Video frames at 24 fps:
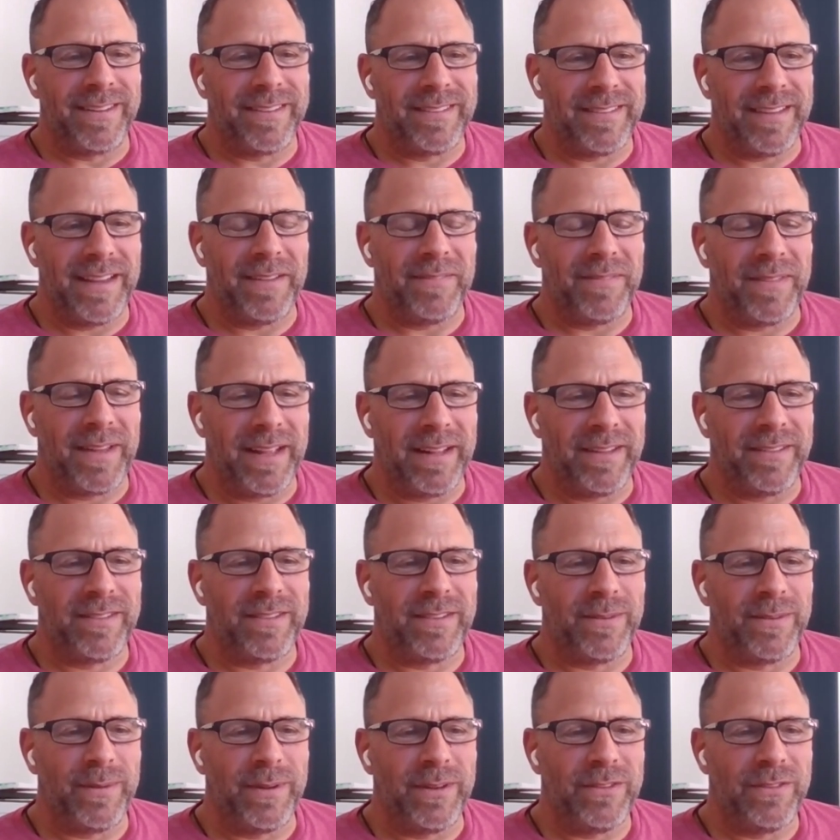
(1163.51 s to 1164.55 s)
same lines
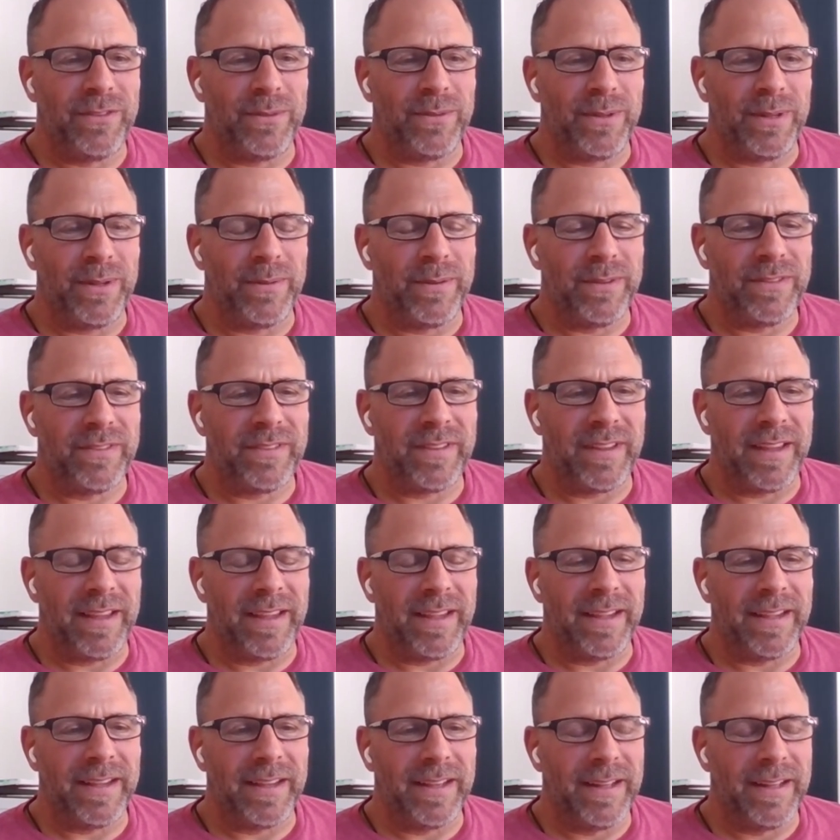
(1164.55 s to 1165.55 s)
to what Julie was saying.